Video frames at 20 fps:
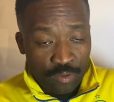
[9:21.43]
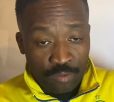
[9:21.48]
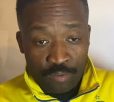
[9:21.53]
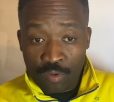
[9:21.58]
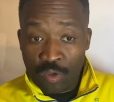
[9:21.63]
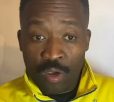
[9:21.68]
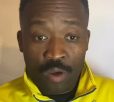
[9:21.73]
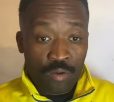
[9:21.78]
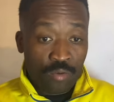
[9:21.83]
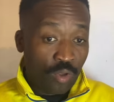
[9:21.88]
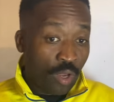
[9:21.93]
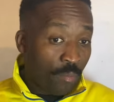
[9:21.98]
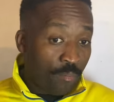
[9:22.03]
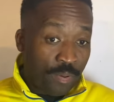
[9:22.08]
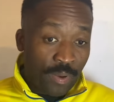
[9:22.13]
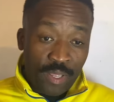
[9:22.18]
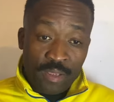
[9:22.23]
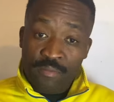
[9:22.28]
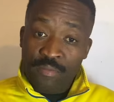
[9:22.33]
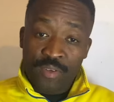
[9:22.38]
you're
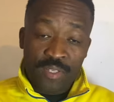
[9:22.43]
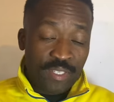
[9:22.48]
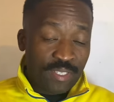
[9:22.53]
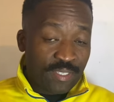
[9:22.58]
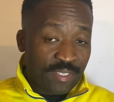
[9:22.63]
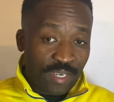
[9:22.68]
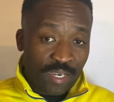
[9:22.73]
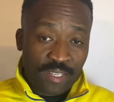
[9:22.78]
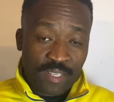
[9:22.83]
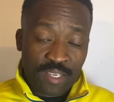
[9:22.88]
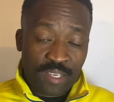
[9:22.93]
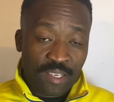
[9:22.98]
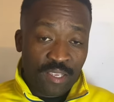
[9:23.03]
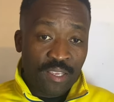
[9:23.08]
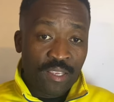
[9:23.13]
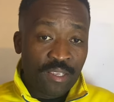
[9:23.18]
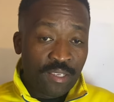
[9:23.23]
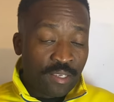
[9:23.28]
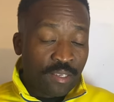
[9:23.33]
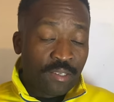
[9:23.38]
playing for these
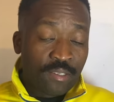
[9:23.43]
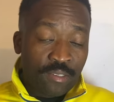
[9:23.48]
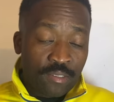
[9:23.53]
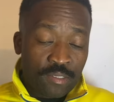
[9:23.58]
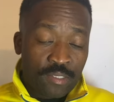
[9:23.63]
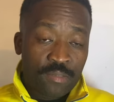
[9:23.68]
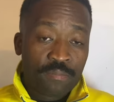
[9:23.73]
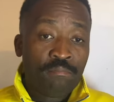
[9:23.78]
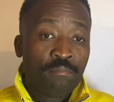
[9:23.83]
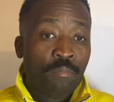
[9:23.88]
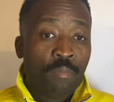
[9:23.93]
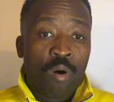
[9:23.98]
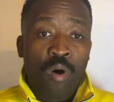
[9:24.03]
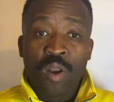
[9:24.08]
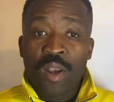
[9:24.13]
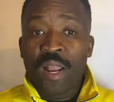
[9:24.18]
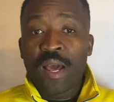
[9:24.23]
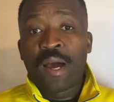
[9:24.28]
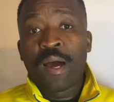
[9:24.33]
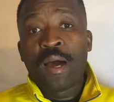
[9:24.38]
other
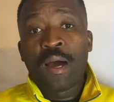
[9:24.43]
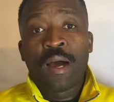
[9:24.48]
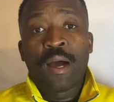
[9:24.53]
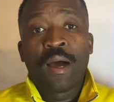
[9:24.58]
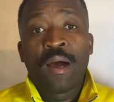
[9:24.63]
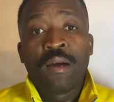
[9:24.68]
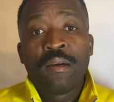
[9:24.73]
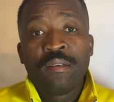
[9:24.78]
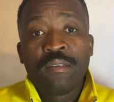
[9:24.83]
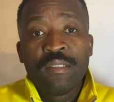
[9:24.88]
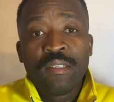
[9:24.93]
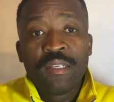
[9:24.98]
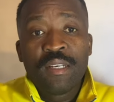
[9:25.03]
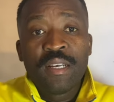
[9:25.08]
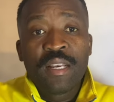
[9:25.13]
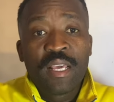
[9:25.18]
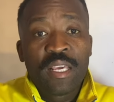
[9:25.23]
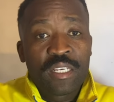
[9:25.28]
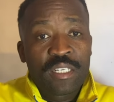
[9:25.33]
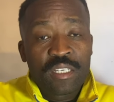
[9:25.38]
smaller
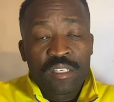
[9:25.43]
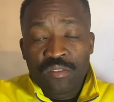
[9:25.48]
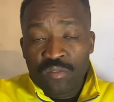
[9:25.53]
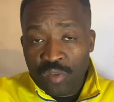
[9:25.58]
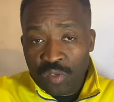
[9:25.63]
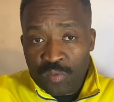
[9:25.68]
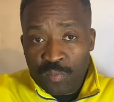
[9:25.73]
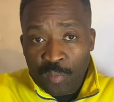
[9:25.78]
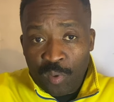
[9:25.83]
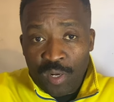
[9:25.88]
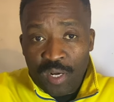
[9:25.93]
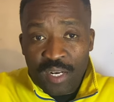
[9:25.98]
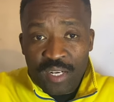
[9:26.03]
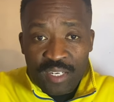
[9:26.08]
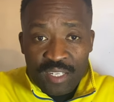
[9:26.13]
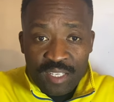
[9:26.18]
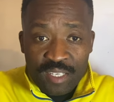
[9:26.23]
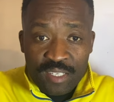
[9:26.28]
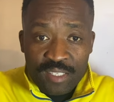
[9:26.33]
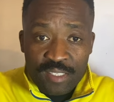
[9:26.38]
nations or smaller
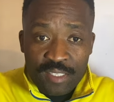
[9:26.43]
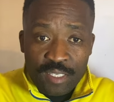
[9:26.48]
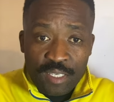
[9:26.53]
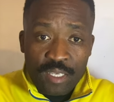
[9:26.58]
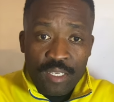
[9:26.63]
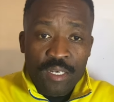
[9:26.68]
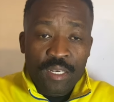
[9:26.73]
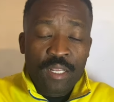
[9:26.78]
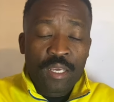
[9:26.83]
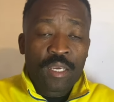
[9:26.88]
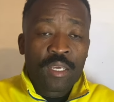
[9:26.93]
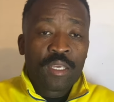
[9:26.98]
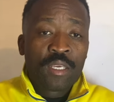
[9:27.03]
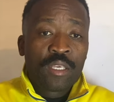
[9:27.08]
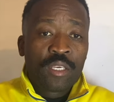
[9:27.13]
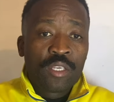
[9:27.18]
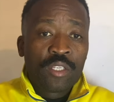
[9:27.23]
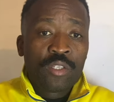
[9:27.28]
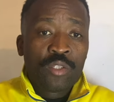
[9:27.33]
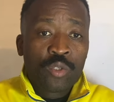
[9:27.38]
leagues in
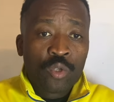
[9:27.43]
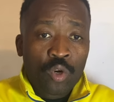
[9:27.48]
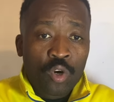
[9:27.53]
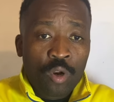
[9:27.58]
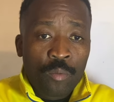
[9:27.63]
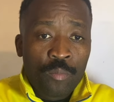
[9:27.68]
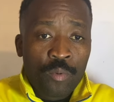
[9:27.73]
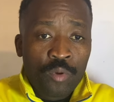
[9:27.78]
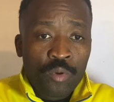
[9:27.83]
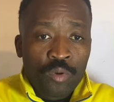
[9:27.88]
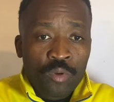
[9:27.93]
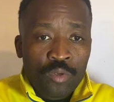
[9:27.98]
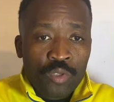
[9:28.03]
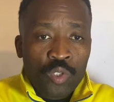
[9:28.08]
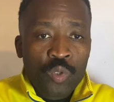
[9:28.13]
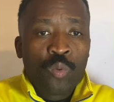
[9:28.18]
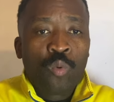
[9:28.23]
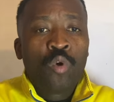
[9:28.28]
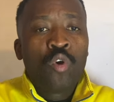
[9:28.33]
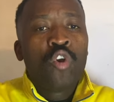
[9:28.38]
Europe,
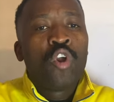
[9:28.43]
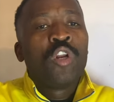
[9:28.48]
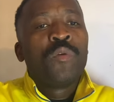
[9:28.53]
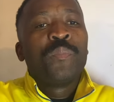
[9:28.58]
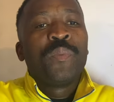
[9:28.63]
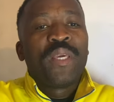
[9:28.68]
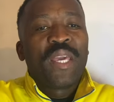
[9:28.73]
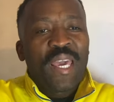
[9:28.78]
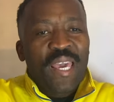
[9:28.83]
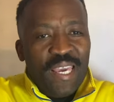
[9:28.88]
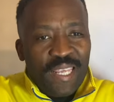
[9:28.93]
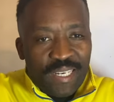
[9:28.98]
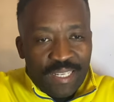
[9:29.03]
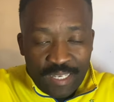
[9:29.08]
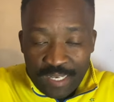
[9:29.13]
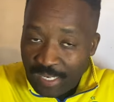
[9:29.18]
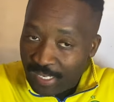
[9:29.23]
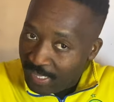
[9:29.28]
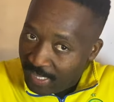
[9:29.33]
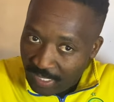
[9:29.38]
you will not be
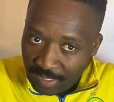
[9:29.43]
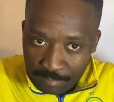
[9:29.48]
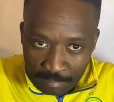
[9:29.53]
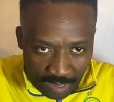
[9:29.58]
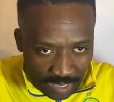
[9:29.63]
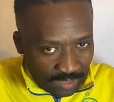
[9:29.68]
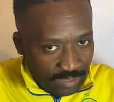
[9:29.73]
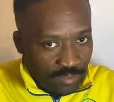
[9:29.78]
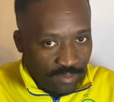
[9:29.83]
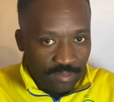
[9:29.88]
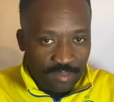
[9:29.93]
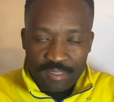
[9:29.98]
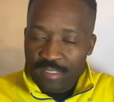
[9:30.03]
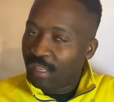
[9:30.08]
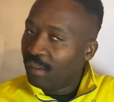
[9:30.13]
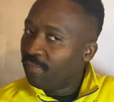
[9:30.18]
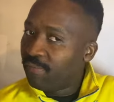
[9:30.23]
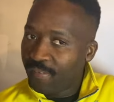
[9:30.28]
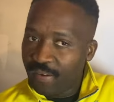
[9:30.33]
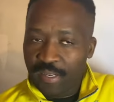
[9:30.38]
earning that much.
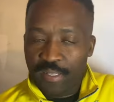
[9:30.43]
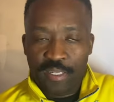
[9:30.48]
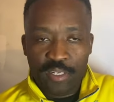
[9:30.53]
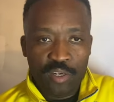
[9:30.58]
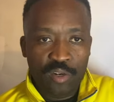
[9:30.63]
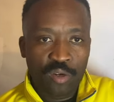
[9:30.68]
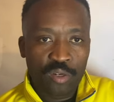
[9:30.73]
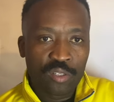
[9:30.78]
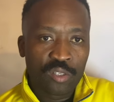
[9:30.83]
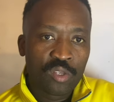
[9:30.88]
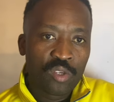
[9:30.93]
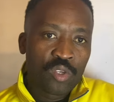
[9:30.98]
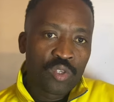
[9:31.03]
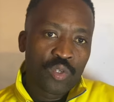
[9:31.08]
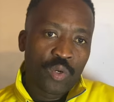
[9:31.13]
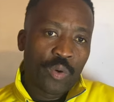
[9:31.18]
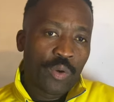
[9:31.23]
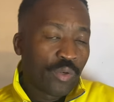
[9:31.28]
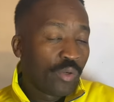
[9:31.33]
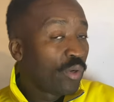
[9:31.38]
Definitely not.
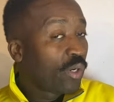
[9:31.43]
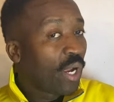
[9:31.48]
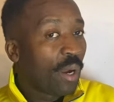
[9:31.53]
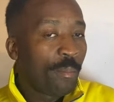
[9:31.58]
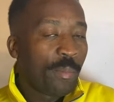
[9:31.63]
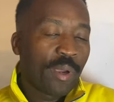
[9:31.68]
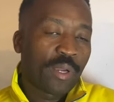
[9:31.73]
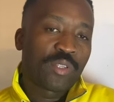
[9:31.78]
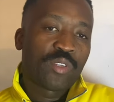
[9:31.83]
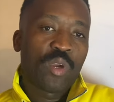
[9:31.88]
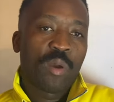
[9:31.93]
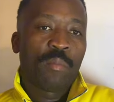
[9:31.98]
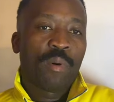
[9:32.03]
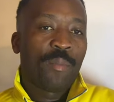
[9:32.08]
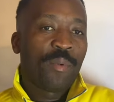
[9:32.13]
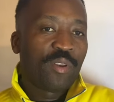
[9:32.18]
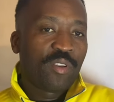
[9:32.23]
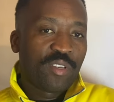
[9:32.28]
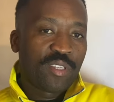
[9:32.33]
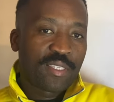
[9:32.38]
So when you come back to your
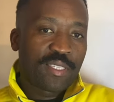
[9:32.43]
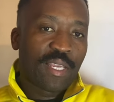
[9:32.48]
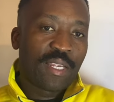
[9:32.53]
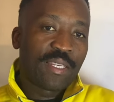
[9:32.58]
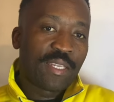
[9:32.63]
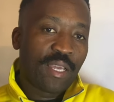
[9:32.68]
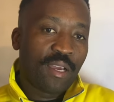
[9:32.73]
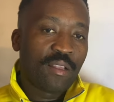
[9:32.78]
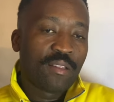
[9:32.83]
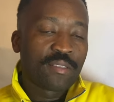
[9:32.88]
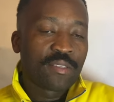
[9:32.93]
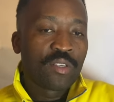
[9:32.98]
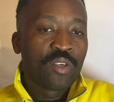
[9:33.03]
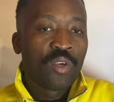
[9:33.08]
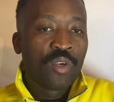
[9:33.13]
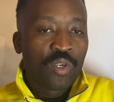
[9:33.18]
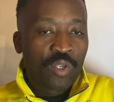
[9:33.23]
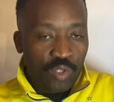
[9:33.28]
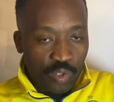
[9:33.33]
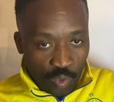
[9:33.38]
Mamelodi Sundowns,
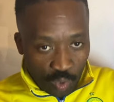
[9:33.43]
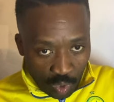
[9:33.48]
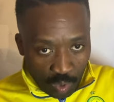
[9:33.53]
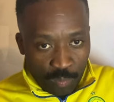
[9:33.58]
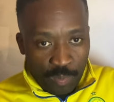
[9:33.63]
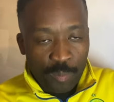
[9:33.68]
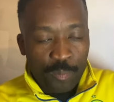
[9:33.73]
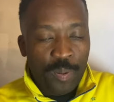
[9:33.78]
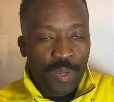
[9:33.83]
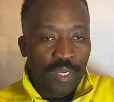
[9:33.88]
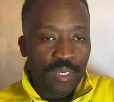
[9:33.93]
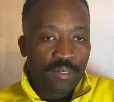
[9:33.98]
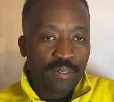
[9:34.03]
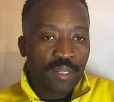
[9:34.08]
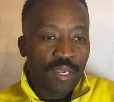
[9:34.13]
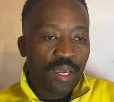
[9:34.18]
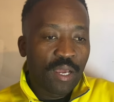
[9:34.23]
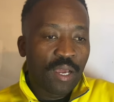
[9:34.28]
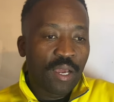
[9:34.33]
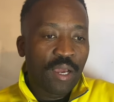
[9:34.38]
you will be paid
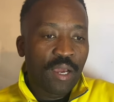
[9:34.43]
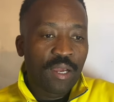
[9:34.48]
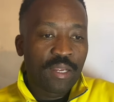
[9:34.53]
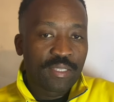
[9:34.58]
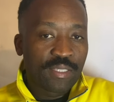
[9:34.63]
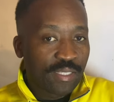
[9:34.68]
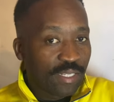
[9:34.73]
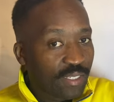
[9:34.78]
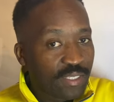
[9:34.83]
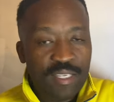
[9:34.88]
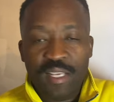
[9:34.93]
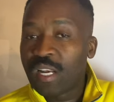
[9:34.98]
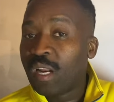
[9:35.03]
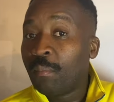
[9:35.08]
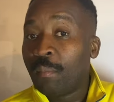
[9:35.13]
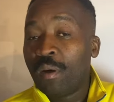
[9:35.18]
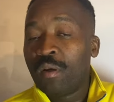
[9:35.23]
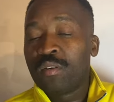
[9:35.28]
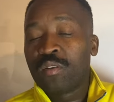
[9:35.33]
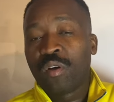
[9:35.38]
a decent
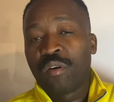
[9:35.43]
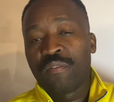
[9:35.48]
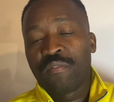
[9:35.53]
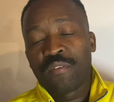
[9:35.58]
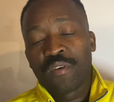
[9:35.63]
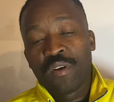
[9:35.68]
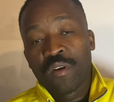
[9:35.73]
amount of